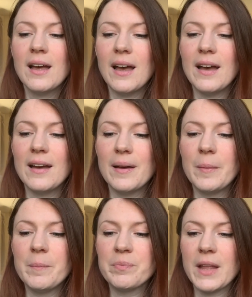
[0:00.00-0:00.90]

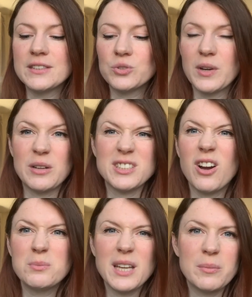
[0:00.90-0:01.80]
Um, and sorting out
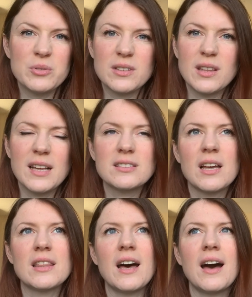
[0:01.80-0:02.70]
timetables and things
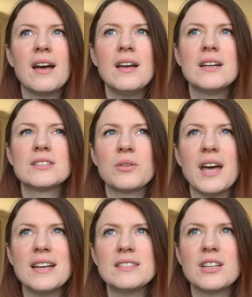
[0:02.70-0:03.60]
like that. So
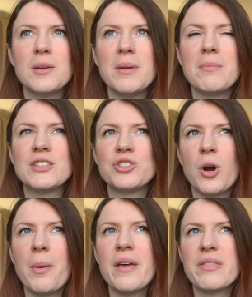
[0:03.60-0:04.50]
that is going to be my
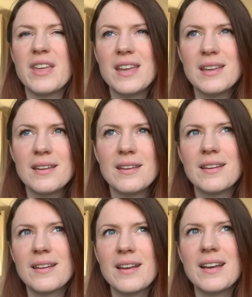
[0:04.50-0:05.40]
job, I
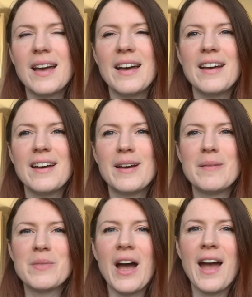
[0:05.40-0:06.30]
think.
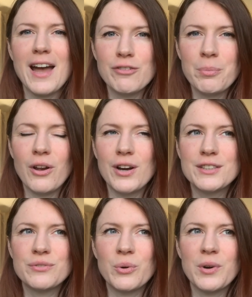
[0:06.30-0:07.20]
Um, I have applied
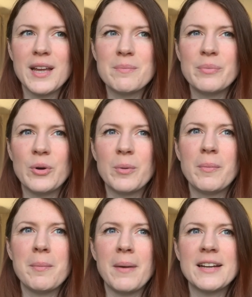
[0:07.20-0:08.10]
for it, but
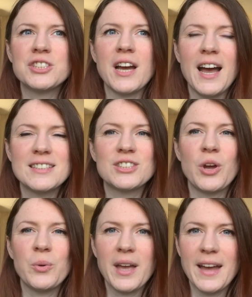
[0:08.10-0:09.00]
my manager has to
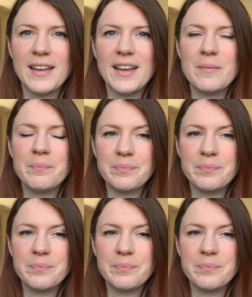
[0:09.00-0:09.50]
okay it.